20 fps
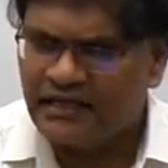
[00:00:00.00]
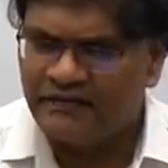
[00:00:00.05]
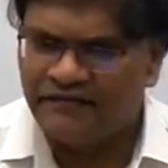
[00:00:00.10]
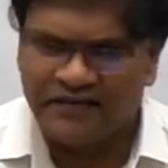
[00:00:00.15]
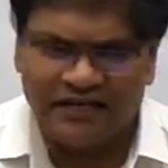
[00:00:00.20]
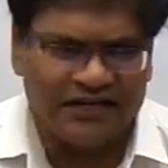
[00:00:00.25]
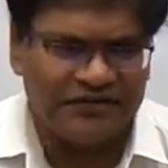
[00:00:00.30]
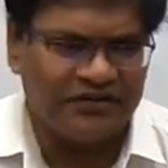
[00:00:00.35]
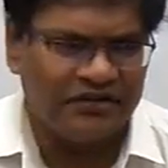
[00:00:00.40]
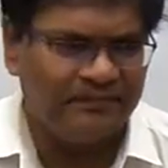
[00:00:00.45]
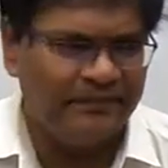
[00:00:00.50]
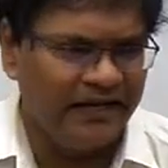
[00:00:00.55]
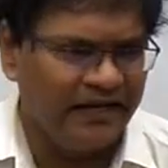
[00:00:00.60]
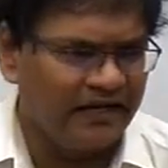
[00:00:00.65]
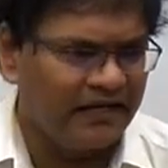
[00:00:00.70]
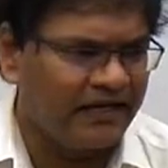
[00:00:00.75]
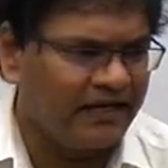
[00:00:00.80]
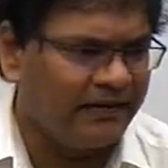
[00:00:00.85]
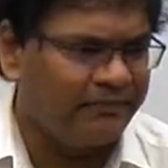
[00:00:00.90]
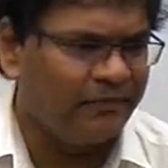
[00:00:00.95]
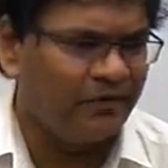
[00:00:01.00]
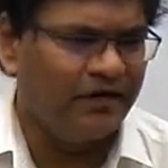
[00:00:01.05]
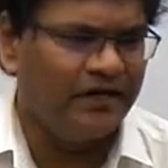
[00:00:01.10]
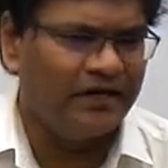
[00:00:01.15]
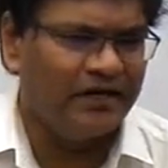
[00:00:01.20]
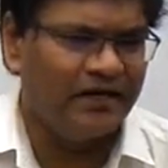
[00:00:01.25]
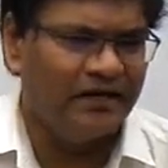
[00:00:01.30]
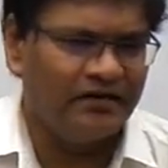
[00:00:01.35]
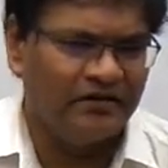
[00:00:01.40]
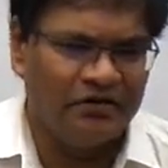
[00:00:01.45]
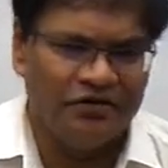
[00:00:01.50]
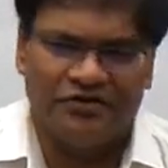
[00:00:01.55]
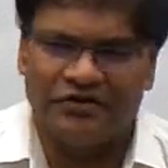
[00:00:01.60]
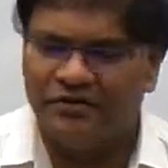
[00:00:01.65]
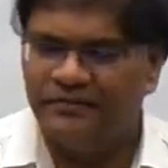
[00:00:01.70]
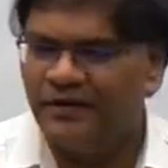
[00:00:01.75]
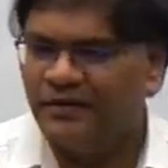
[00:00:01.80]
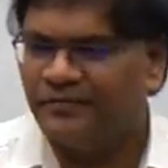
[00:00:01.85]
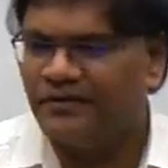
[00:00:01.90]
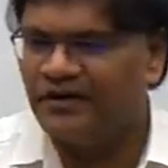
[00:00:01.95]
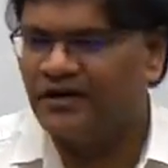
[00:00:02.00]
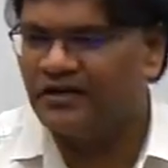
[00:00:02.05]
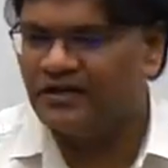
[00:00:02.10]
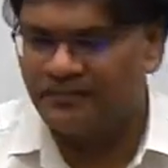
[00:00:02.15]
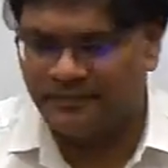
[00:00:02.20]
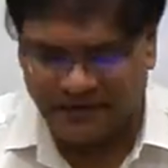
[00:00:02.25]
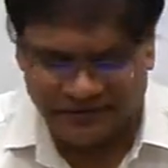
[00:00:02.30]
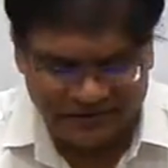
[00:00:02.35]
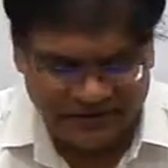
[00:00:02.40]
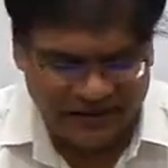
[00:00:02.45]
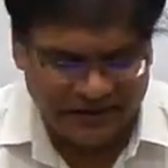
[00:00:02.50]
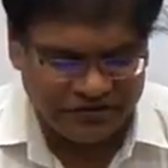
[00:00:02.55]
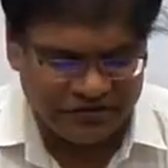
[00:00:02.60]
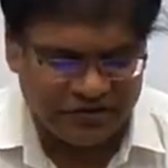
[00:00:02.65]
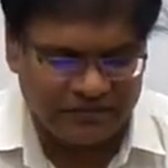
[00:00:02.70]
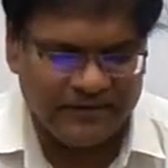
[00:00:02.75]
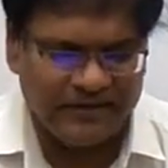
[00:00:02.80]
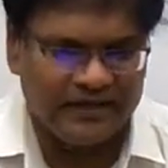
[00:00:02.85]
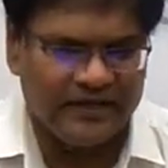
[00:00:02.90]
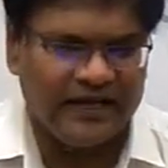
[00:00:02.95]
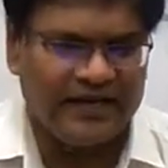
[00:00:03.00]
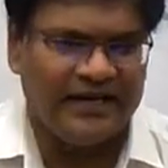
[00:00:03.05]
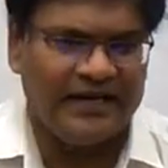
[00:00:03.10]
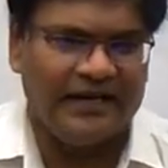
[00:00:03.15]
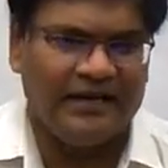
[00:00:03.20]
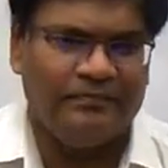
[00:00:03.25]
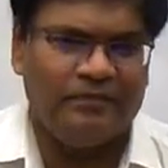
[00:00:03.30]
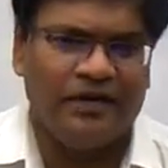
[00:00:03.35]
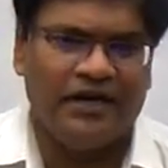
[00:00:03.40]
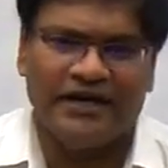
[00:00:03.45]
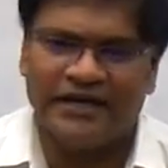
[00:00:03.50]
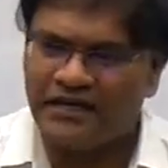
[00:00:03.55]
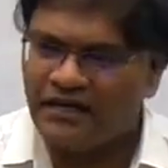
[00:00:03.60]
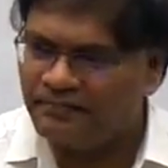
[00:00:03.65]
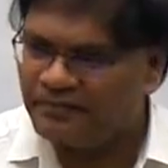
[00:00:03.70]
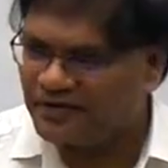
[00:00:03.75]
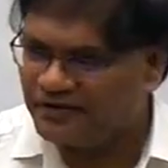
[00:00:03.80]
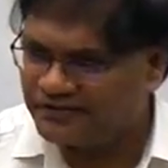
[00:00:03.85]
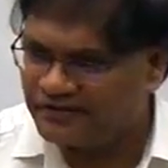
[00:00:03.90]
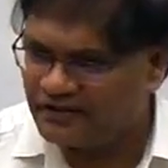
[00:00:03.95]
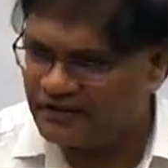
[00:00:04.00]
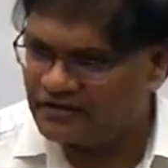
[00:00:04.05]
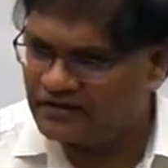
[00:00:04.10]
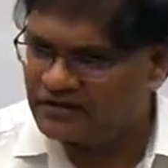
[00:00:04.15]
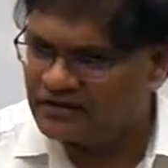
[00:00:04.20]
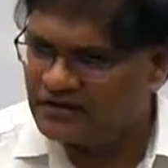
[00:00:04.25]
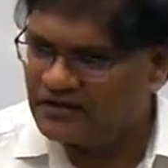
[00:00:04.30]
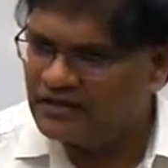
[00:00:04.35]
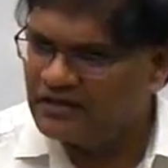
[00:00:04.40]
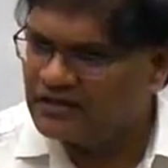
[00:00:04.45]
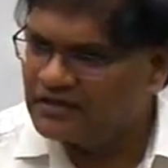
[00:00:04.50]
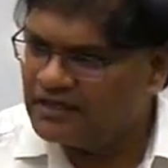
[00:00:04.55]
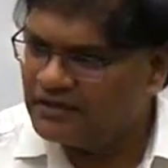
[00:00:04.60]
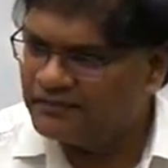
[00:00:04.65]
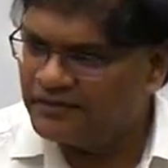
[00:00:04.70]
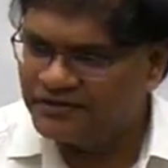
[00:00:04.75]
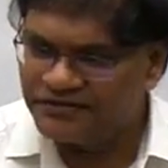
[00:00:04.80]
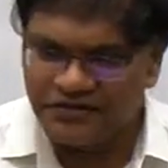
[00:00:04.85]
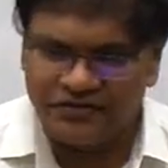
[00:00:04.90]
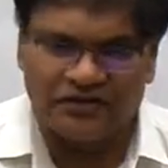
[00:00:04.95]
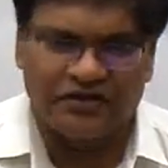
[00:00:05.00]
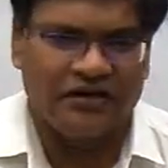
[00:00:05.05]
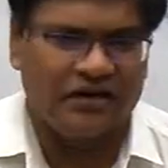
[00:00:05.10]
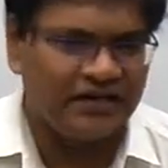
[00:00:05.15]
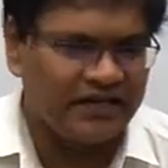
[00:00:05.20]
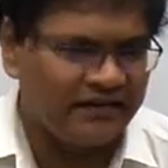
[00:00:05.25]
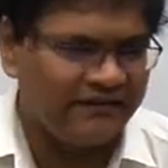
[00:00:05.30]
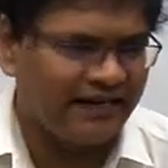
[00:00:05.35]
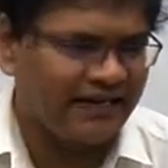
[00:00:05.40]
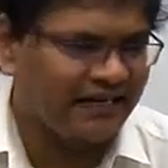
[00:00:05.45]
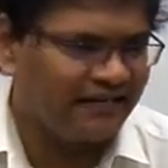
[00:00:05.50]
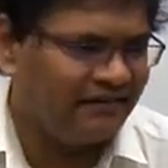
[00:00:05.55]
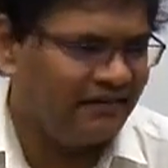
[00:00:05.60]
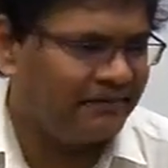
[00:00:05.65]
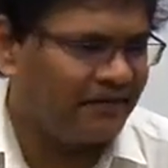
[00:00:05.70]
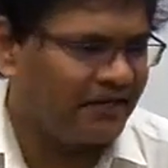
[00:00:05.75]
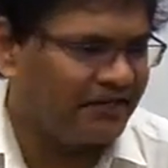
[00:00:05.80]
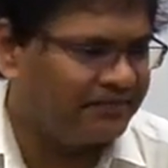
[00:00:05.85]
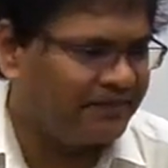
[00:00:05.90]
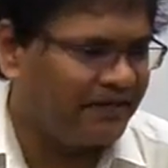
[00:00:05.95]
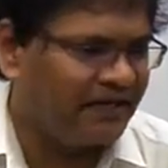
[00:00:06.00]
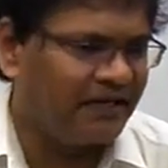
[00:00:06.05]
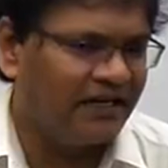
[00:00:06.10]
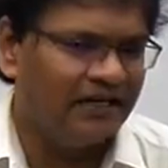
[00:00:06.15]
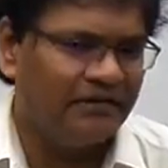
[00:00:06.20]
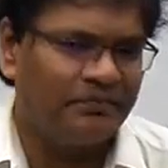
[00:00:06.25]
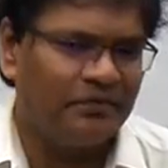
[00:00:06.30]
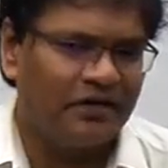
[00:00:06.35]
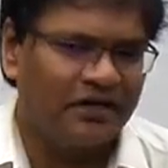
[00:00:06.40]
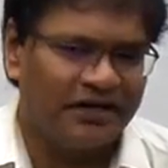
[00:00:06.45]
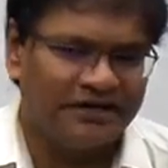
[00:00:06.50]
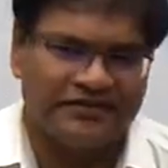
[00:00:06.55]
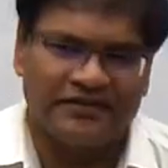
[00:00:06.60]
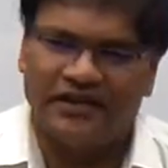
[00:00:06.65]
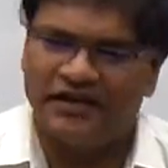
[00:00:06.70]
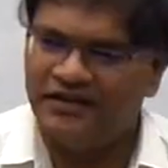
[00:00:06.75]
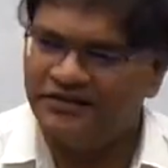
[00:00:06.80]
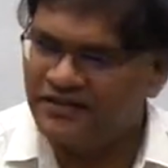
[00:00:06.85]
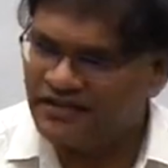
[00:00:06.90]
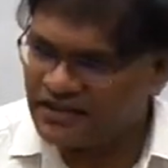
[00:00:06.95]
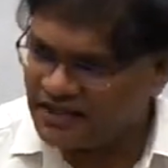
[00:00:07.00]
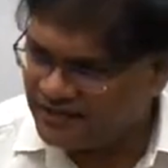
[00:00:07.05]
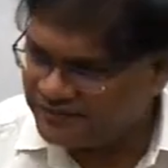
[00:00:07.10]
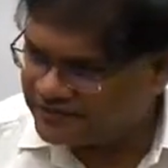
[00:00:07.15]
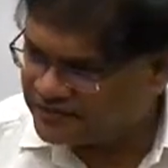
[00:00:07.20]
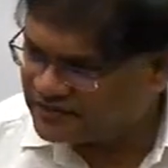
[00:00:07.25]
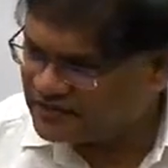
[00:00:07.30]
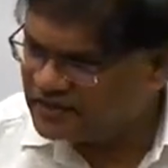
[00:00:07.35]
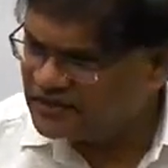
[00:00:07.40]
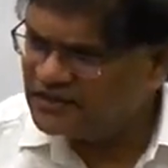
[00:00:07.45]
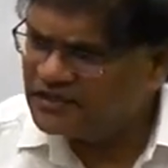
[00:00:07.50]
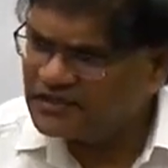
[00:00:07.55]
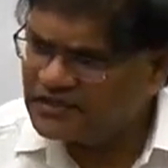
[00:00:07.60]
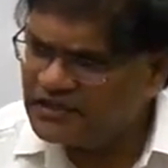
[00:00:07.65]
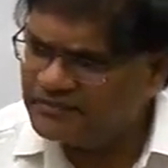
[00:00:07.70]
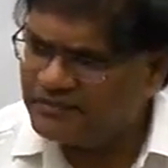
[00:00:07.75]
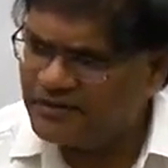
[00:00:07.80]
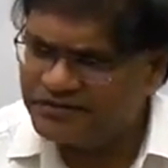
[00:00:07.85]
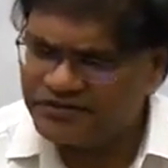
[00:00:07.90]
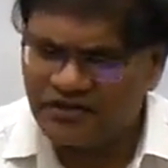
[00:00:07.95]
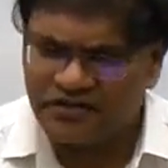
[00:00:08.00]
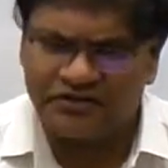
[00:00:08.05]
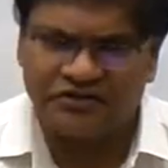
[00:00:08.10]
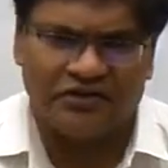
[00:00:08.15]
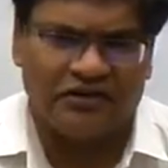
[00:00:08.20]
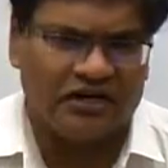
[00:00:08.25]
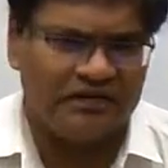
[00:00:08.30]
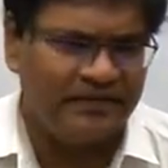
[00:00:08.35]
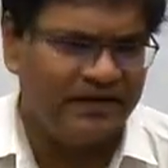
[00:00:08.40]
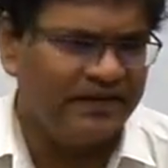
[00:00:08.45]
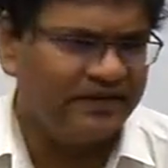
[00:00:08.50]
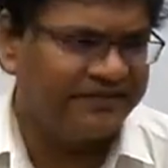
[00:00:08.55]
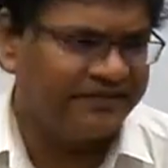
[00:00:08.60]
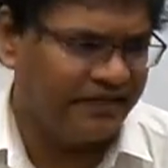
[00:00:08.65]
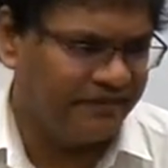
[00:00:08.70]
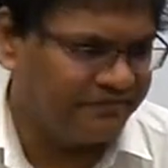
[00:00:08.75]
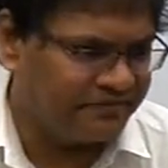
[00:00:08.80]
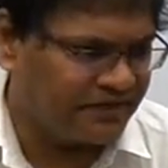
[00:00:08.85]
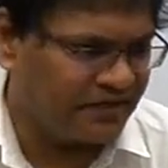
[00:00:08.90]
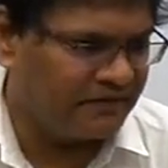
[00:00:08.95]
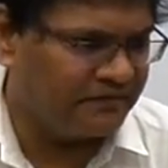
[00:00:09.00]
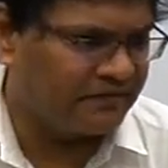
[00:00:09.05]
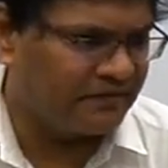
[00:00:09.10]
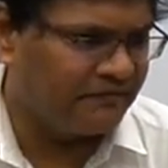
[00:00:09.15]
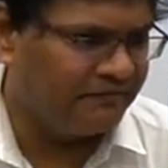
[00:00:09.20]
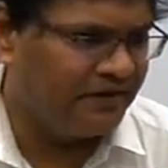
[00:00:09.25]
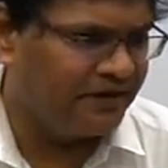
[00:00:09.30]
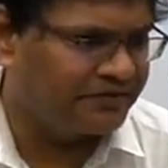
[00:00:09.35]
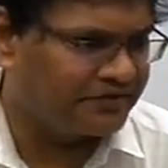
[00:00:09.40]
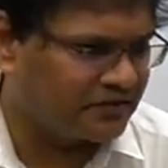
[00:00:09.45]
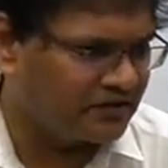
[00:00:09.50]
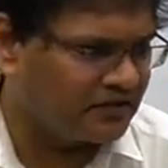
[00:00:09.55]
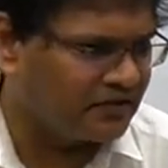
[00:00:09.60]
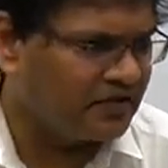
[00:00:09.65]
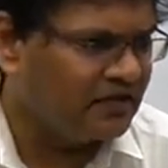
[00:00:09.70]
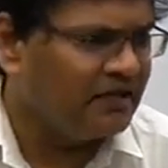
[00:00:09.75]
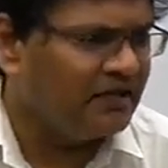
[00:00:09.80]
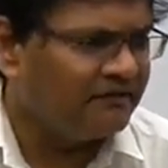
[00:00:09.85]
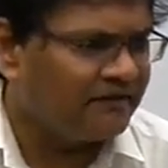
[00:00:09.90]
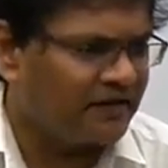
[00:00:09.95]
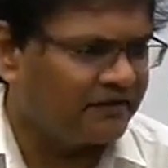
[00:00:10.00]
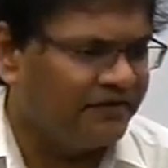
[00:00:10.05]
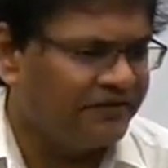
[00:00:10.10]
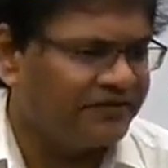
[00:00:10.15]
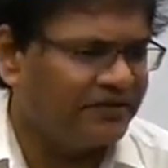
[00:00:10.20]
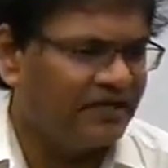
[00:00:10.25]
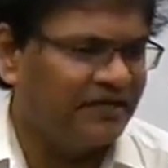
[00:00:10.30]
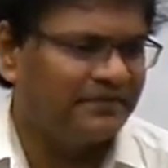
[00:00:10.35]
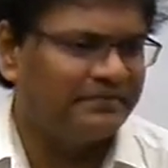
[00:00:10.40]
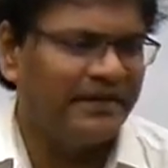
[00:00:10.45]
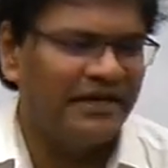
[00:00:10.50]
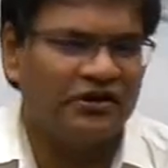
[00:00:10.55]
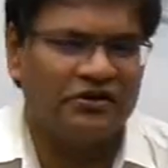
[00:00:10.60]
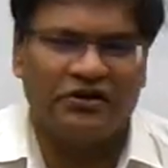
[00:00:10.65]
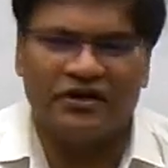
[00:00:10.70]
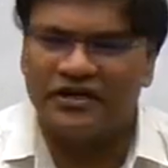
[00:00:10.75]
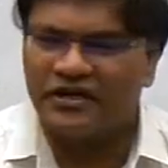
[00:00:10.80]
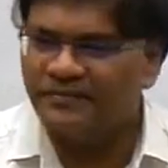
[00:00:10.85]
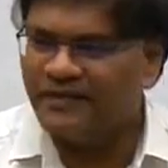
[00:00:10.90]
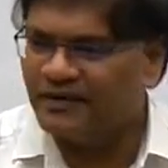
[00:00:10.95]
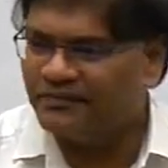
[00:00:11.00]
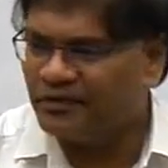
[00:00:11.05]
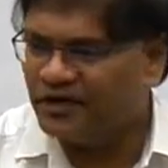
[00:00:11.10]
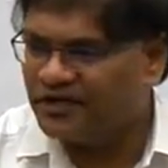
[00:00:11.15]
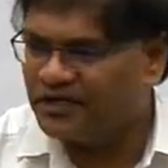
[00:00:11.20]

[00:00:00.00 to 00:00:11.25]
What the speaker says: governor should be appointed. Who should be appointed? The person should be a political person. The person should not have actively participated in politics in recent times. The person should not be the same state from which for which he is going to be